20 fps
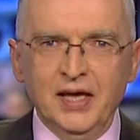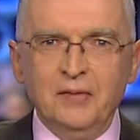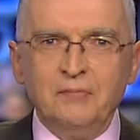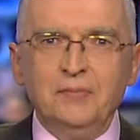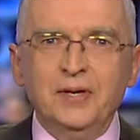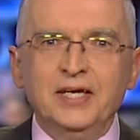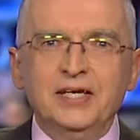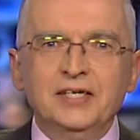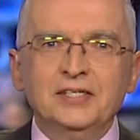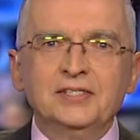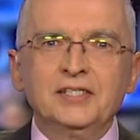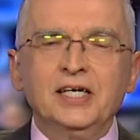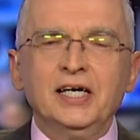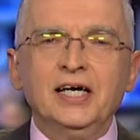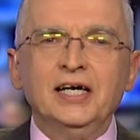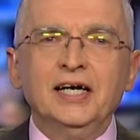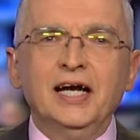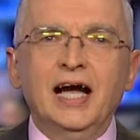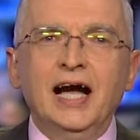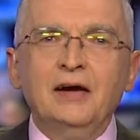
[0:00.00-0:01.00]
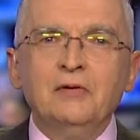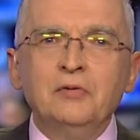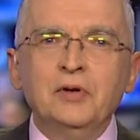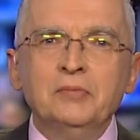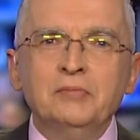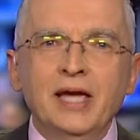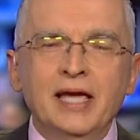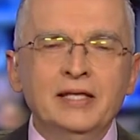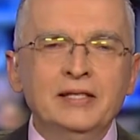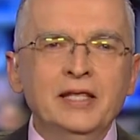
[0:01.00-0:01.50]
because
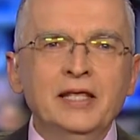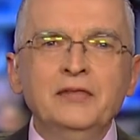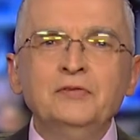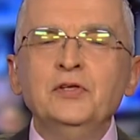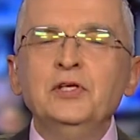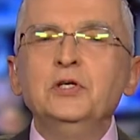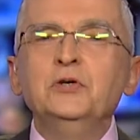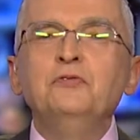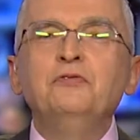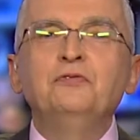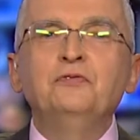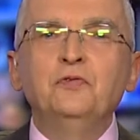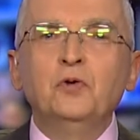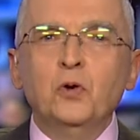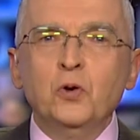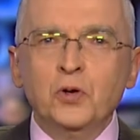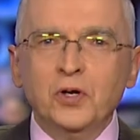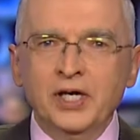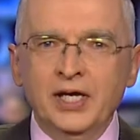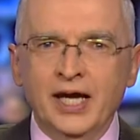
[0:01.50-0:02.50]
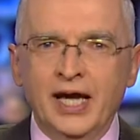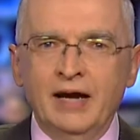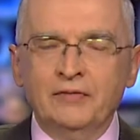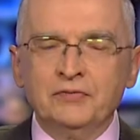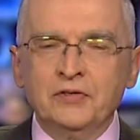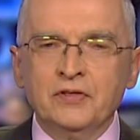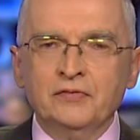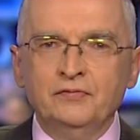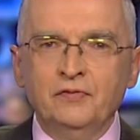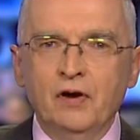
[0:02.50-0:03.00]
in the euphoria
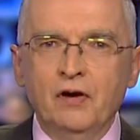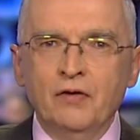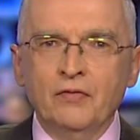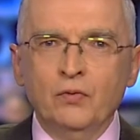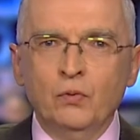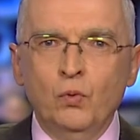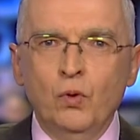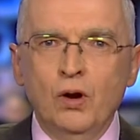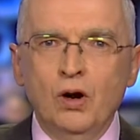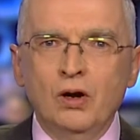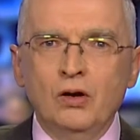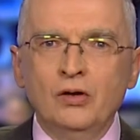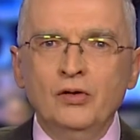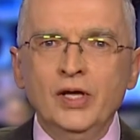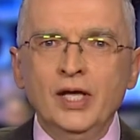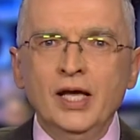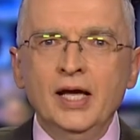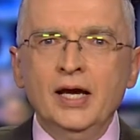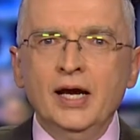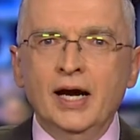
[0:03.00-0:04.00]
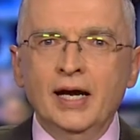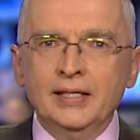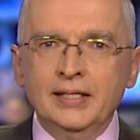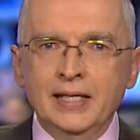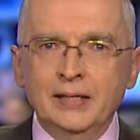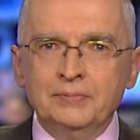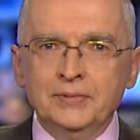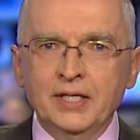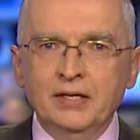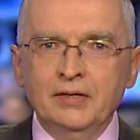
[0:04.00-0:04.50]
after the fall of the wall, I
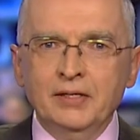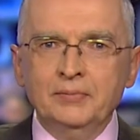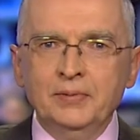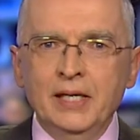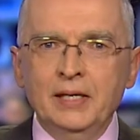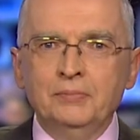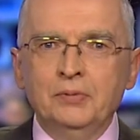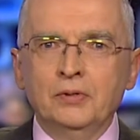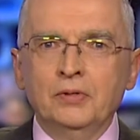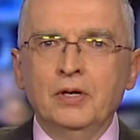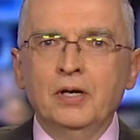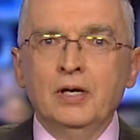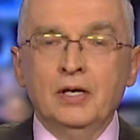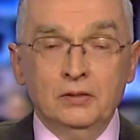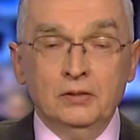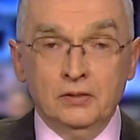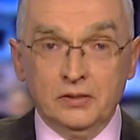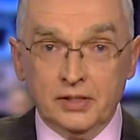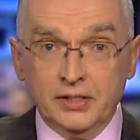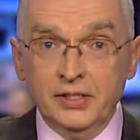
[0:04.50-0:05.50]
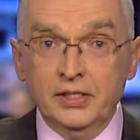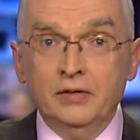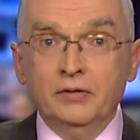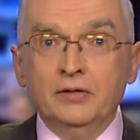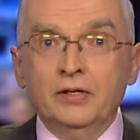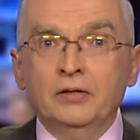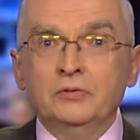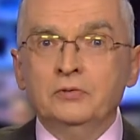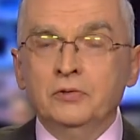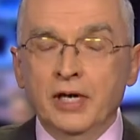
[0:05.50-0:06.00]
kept telling people, look,
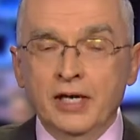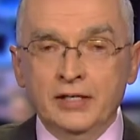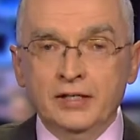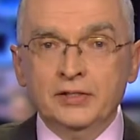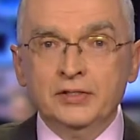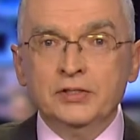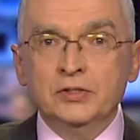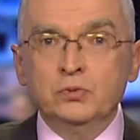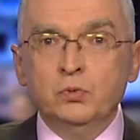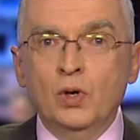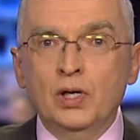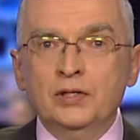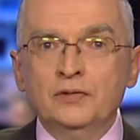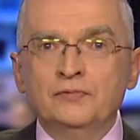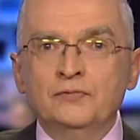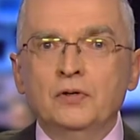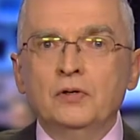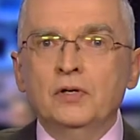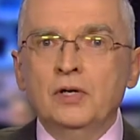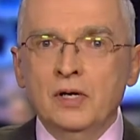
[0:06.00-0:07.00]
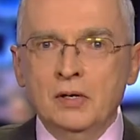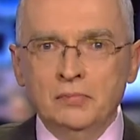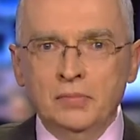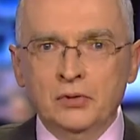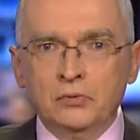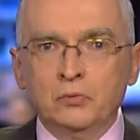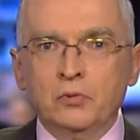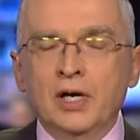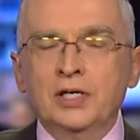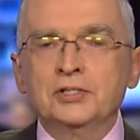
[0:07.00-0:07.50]
great, this is wonderful, but
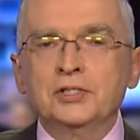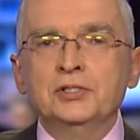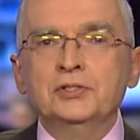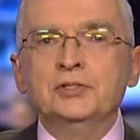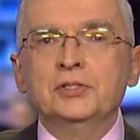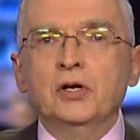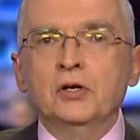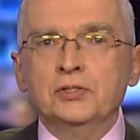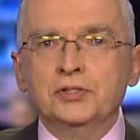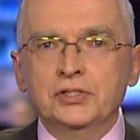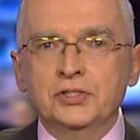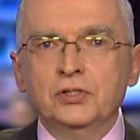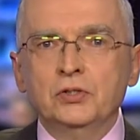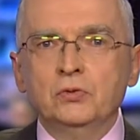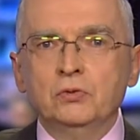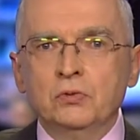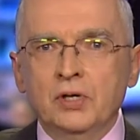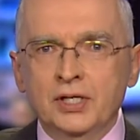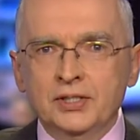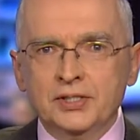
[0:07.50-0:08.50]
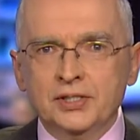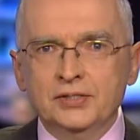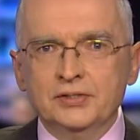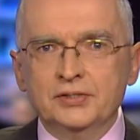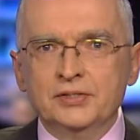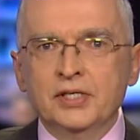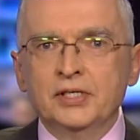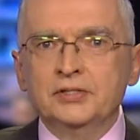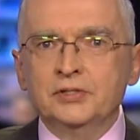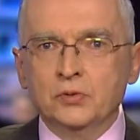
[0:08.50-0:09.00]
Russians are still Russians.
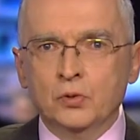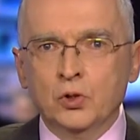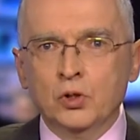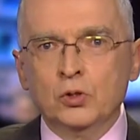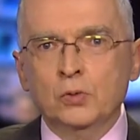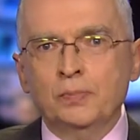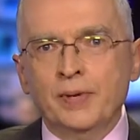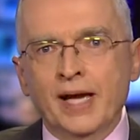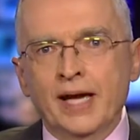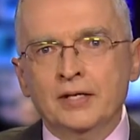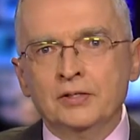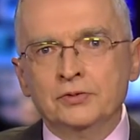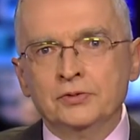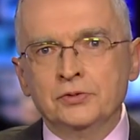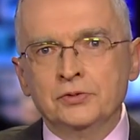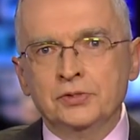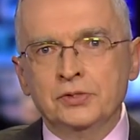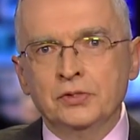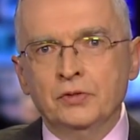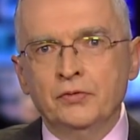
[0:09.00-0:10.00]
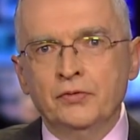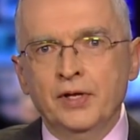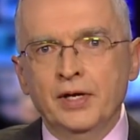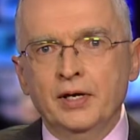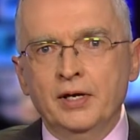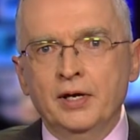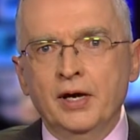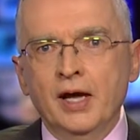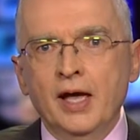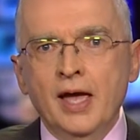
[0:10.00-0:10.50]
The historical patterns are still
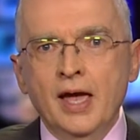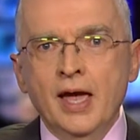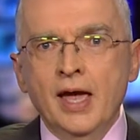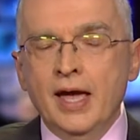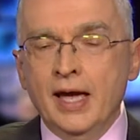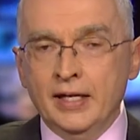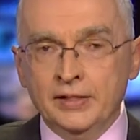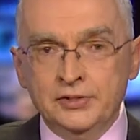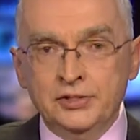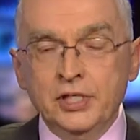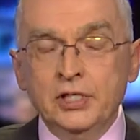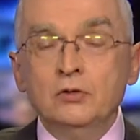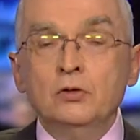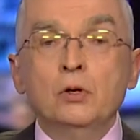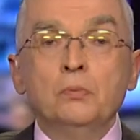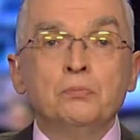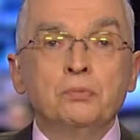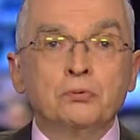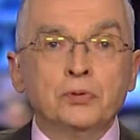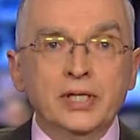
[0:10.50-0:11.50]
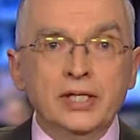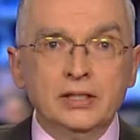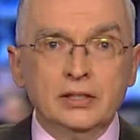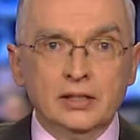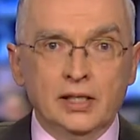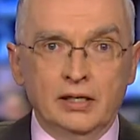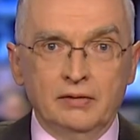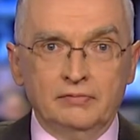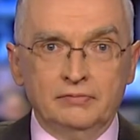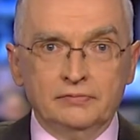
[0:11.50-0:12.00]
there. And General
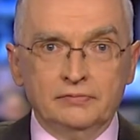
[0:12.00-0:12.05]
Breedlove,